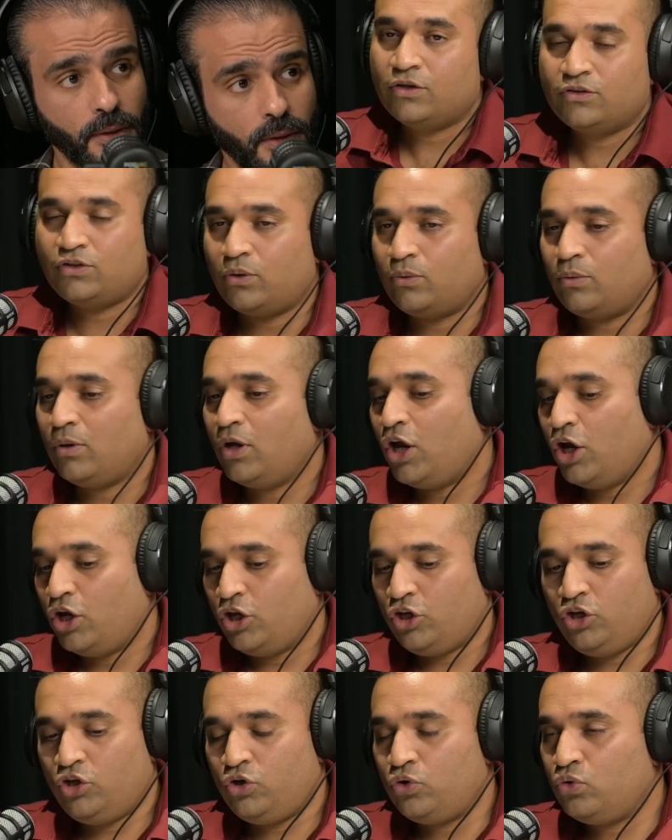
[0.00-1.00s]
So
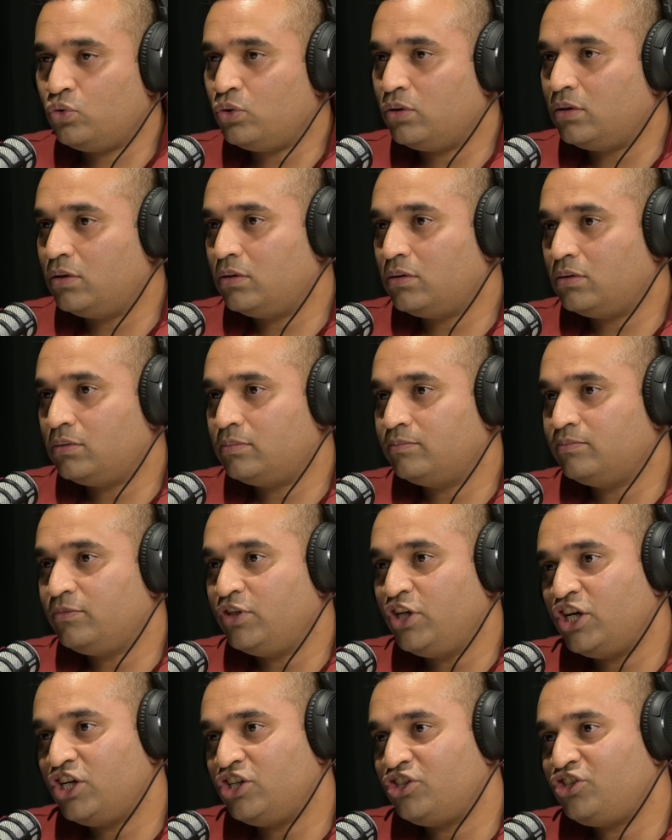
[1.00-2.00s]
you
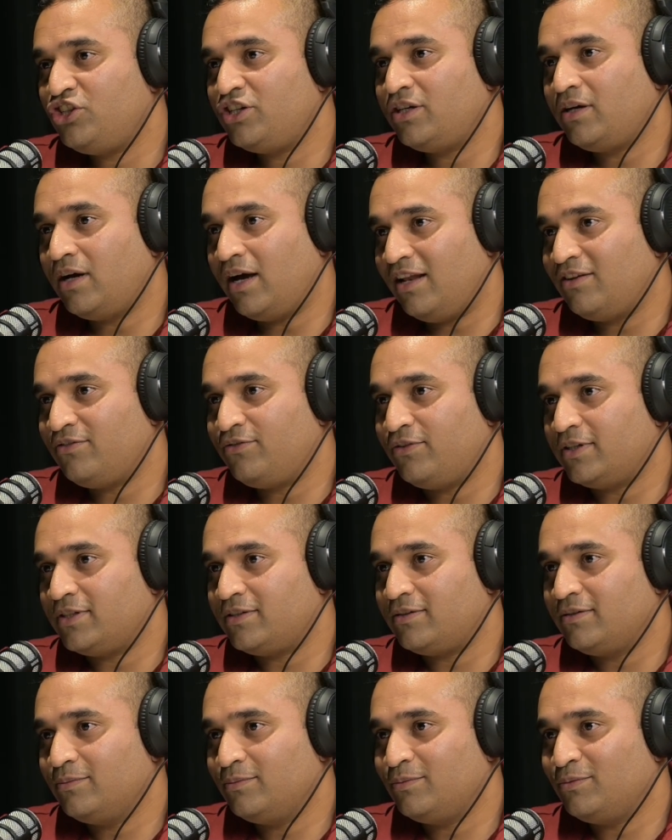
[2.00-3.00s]
nurture alphas.
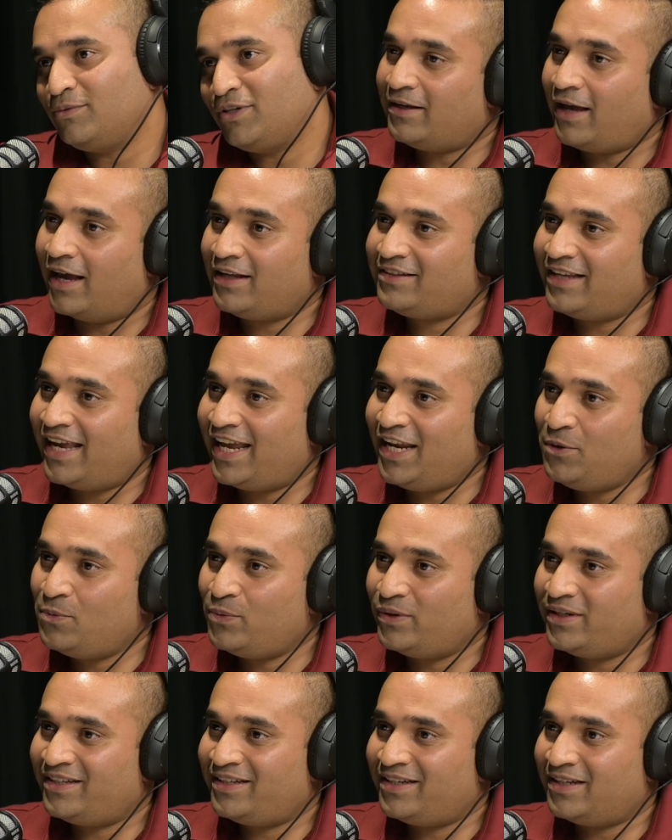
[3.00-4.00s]
Has
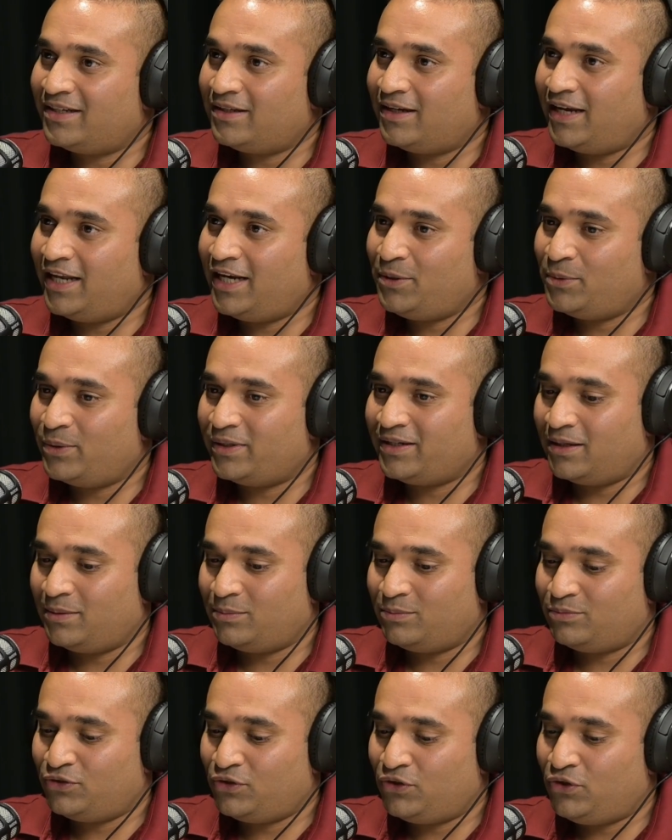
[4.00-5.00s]
anyone
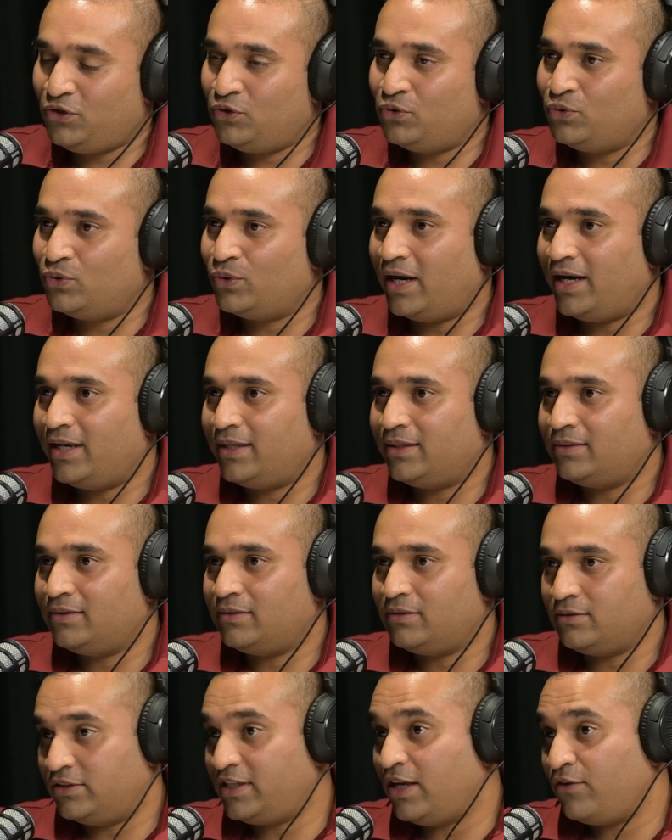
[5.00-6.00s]
come to you
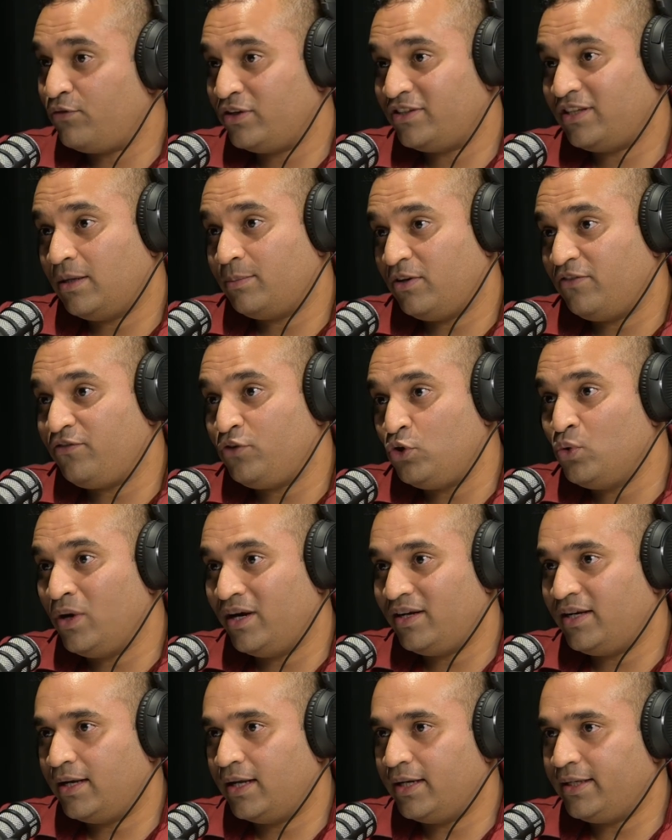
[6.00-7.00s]
and say, for example, if you
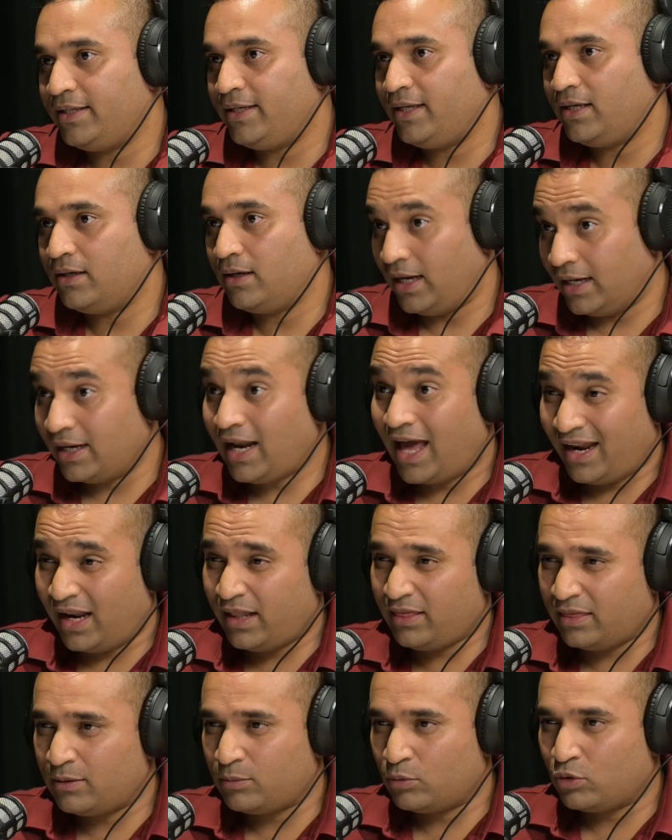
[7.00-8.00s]
had an idea, and
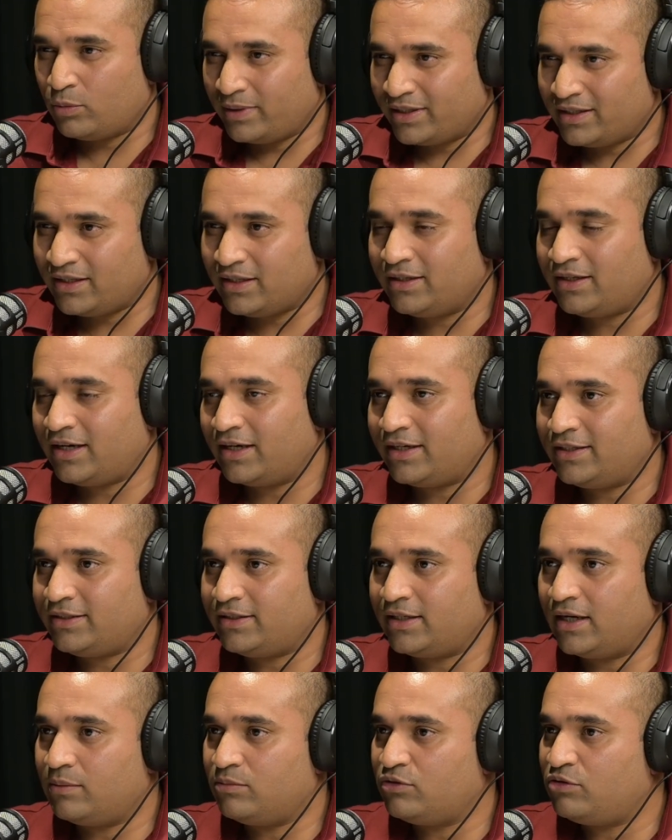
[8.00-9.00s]
at the moment, in
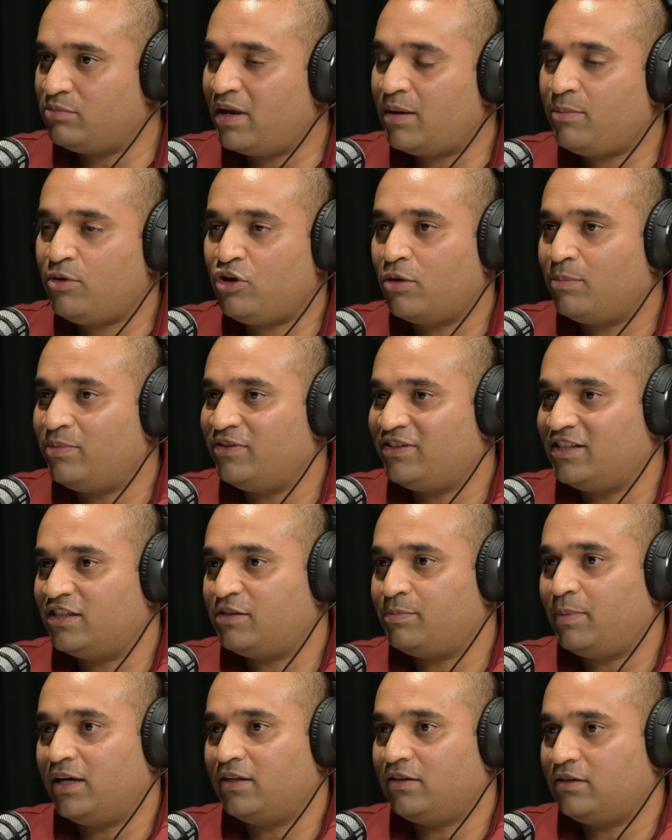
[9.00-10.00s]
current times, maybe your
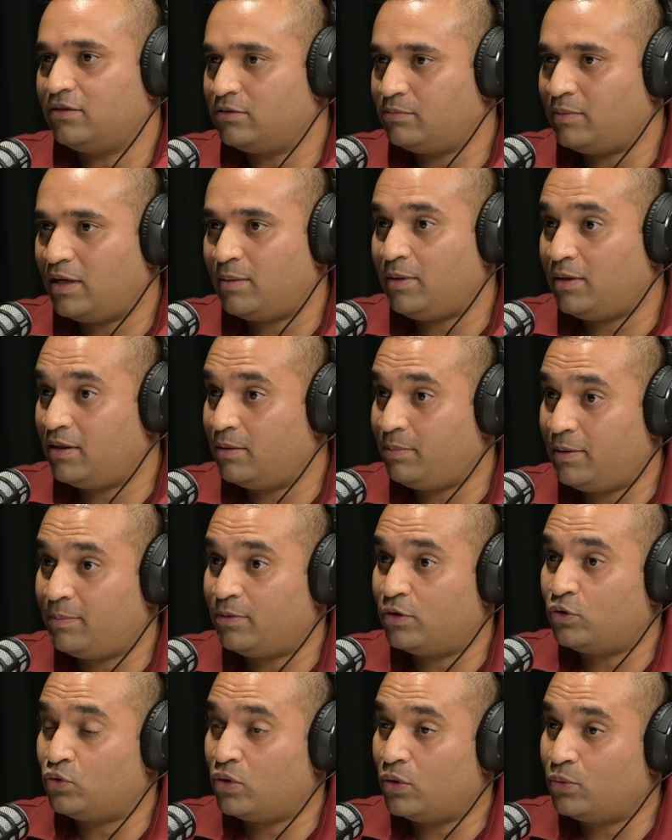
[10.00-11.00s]
business partners, maybe the
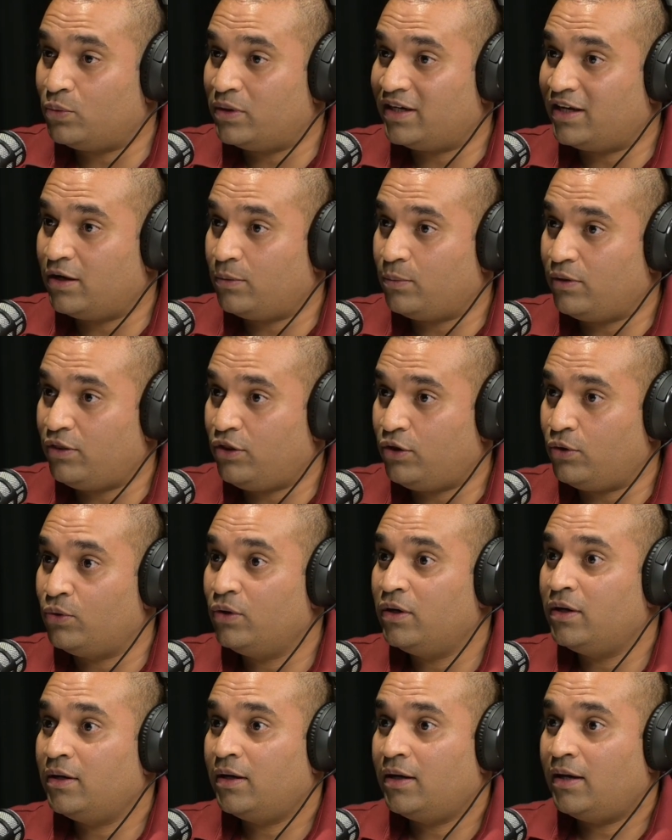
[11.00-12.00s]
people who are working with you,
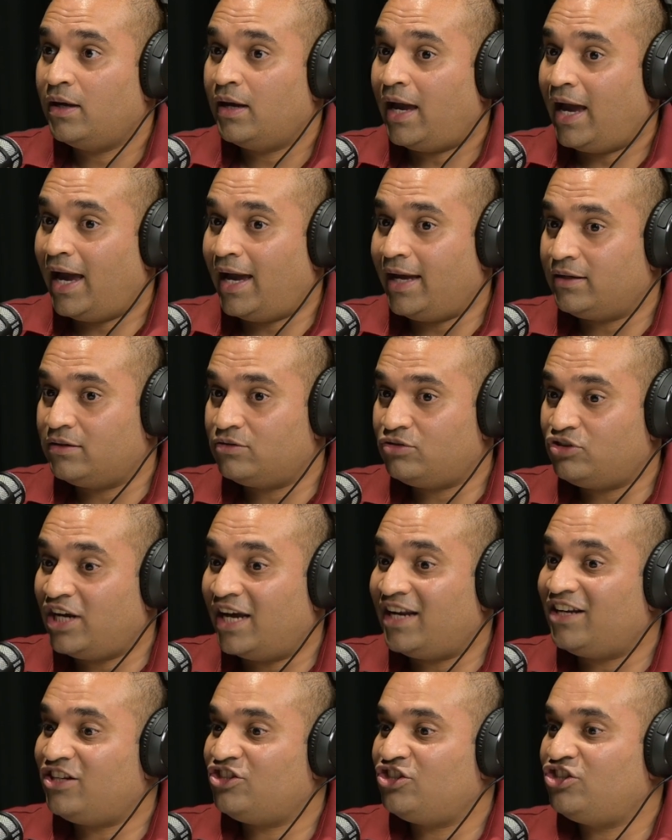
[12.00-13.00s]
and
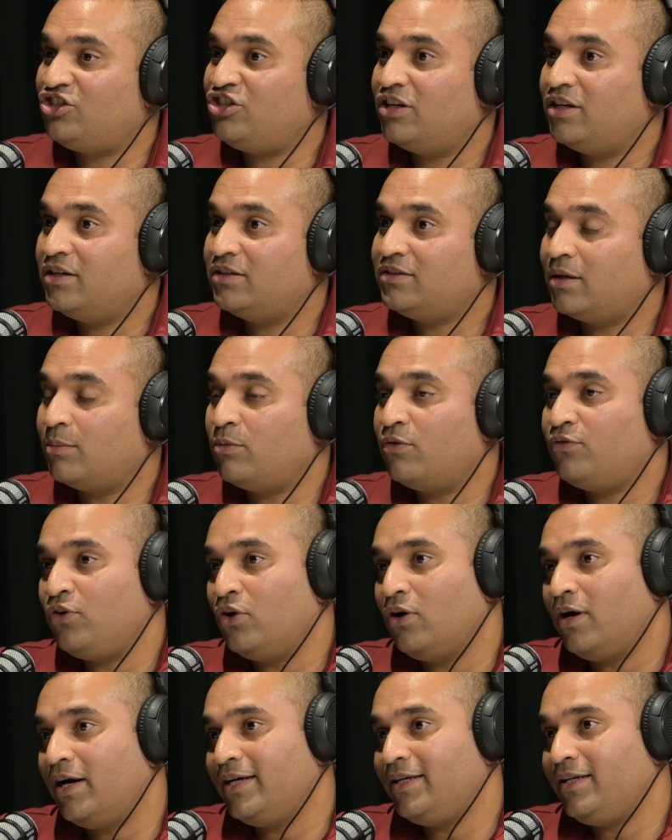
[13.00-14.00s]
challenged some of
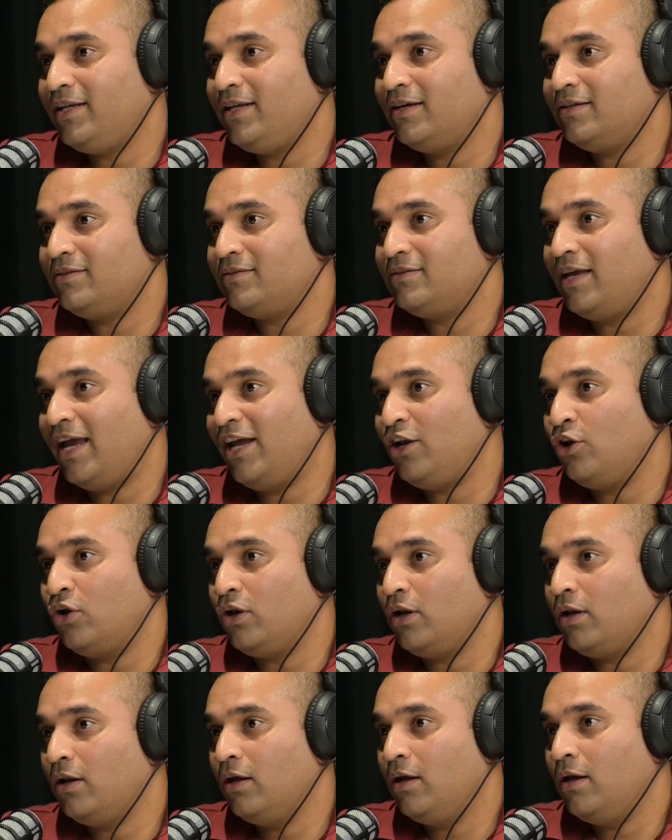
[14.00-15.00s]
your ideas head
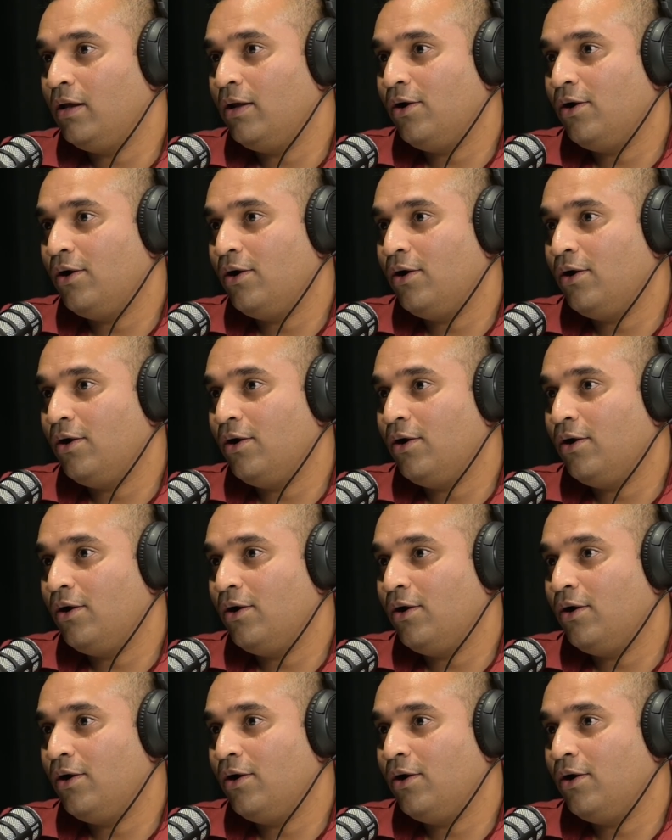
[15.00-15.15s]
on,